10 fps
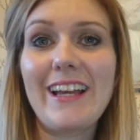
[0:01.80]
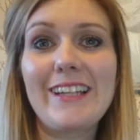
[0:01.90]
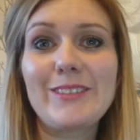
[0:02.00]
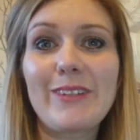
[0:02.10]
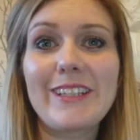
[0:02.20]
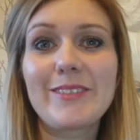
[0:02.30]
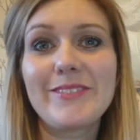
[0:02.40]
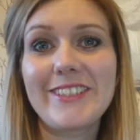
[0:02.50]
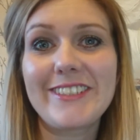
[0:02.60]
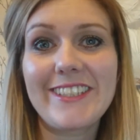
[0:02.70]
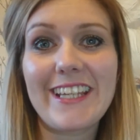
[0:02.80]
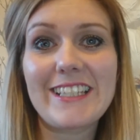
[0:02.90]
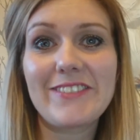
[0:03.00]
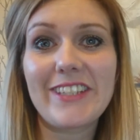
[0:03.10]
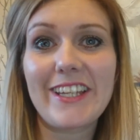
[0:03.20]
and welcome to
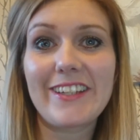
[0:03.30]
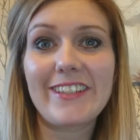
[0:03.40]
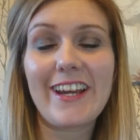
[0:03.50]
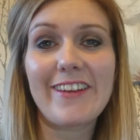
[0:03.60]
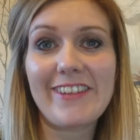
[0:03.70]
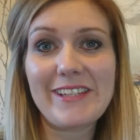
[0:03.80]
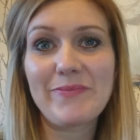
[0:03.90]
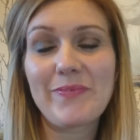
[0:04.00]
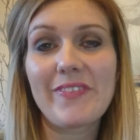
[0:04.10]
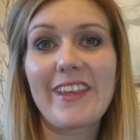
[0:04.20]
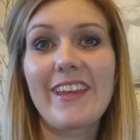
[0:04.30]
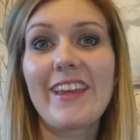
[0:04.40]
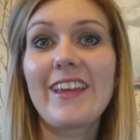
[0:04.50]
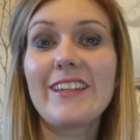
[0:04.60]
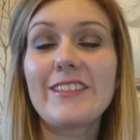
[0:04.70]
today's video diary.
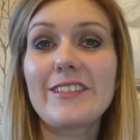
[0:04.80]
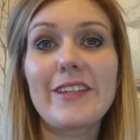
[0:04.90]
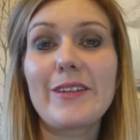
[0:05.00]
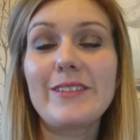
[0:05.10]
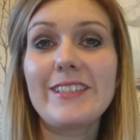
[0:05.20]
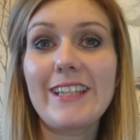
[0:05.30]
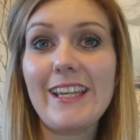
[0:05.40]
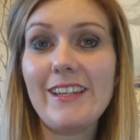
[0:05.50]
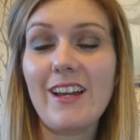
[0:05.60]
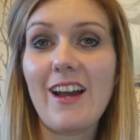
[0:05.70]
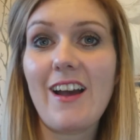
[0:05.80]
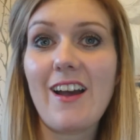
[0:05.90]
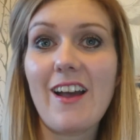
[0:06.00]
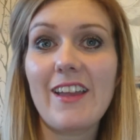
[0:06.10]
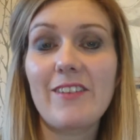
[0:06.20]
So today
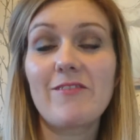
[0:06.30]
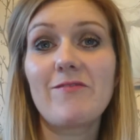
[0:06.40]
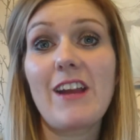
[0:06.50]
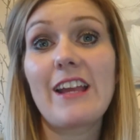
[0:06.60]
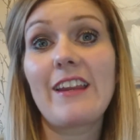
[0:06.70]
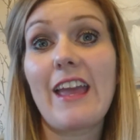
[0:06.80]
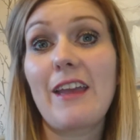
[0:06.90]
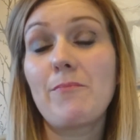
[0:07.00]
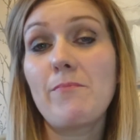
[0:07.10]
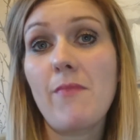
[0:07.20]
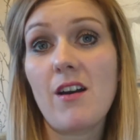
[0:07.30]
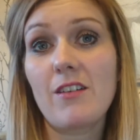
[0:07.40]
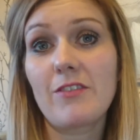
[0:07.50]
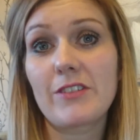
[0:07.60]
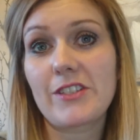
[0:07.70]
I ran a
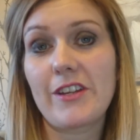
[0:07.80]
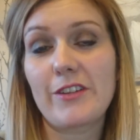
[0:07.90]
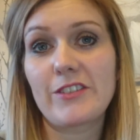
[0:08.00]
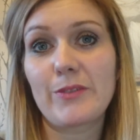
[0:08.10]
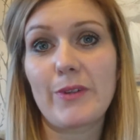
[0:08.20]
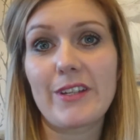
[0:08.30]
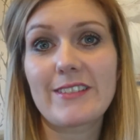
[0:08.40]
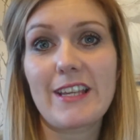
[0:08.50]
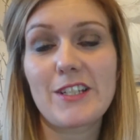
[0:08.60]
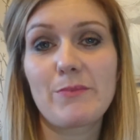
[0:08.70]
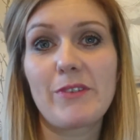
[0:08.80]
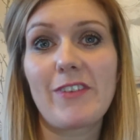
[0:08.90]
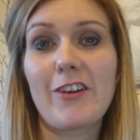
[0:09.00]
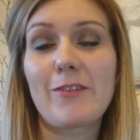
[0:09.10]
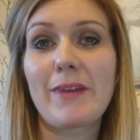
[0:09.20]
mock return to work session with
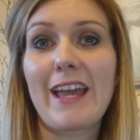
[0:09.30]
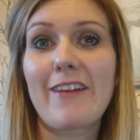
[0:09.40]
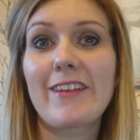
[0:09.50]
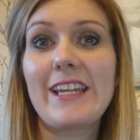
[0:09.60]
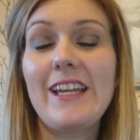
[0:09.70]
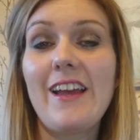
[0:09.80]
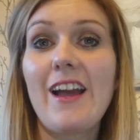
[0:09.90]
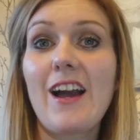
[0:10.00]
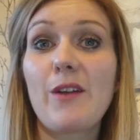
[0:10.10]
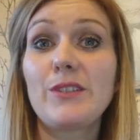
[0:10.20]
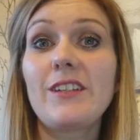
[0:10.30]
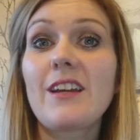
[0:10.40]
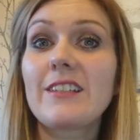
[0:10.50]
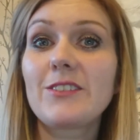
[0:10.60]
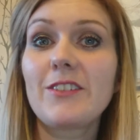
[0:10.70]
Laura McGarry. I would have
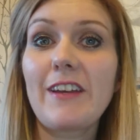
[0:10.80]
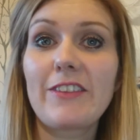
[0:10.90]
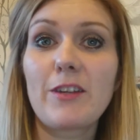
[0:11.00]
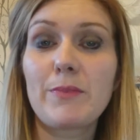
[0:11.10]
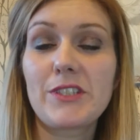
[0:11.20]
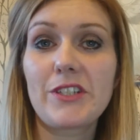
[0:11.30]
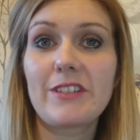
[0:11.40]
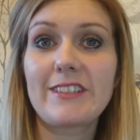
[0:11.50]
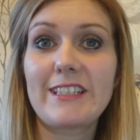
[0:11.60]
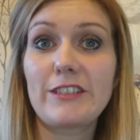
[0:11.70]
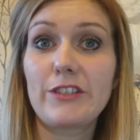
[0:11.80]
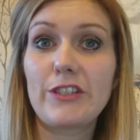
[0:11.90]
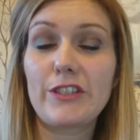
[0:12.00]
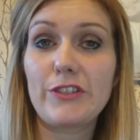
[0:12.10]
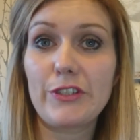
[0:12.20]
liked to have had the opportunity
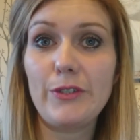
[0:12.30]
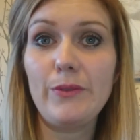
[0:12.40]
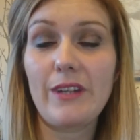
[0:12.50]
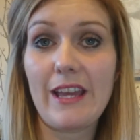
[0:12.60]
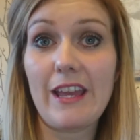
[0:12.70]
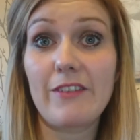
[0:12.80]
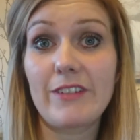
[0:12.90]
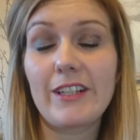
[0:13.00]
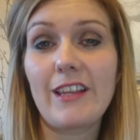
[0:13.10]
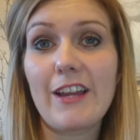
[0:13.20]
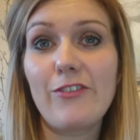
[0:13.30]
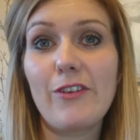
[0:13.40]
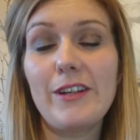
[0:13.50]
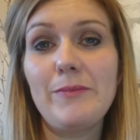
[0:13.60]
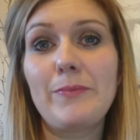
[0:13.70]
to do a real life
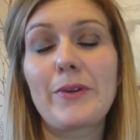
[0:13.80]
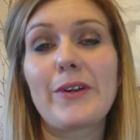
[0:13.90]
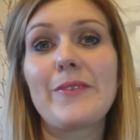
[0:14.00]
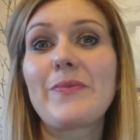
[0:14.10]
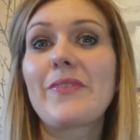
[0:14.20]
one, but